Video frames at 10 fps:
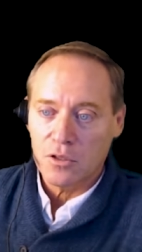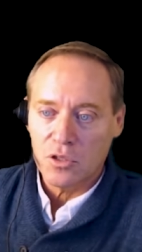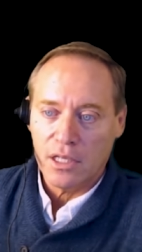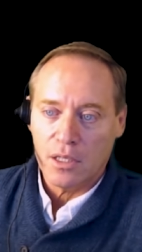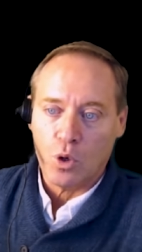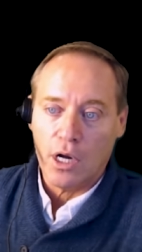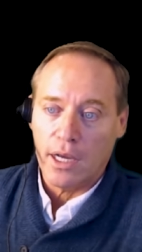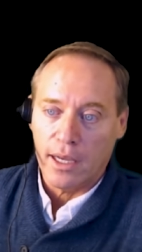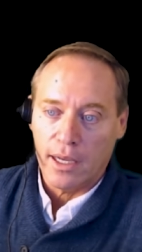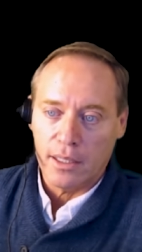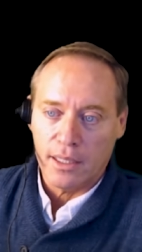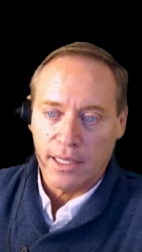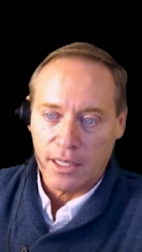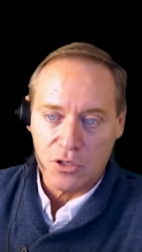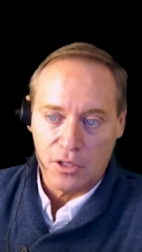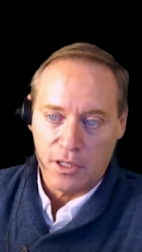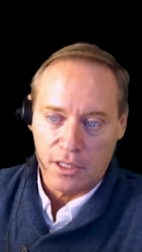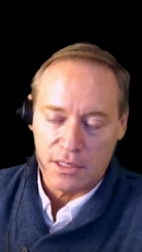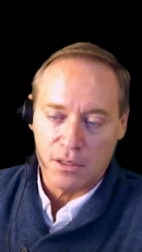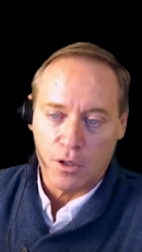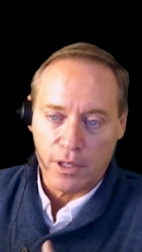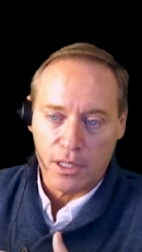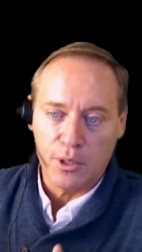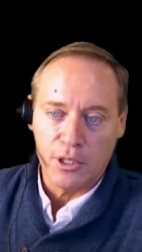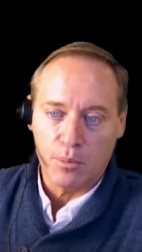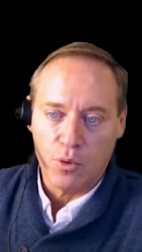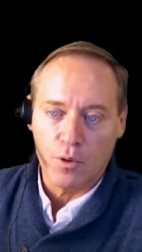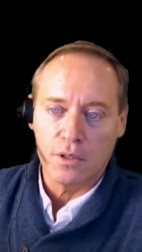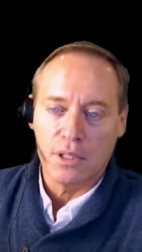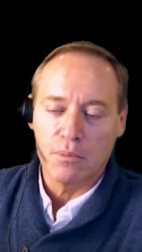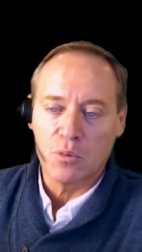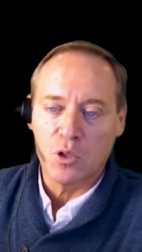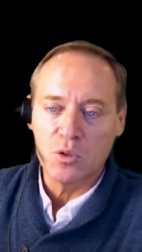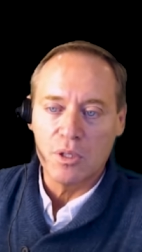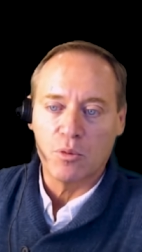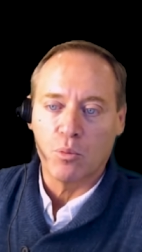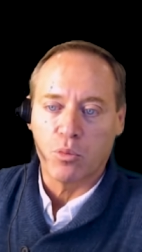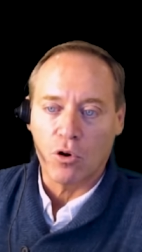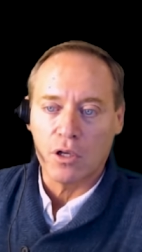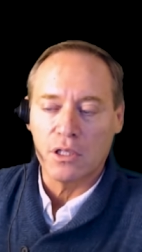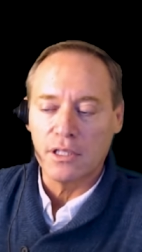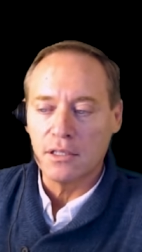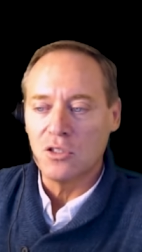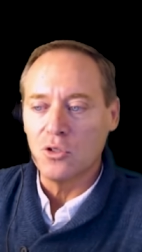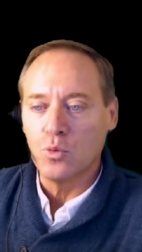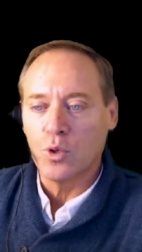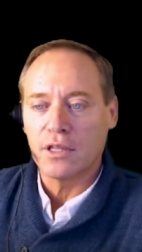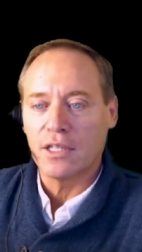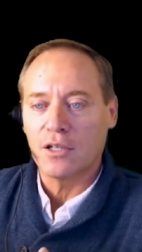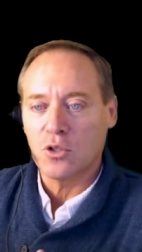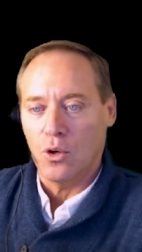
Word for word: understand why. I, I actually think it's incredibly important that most people broadly do what they're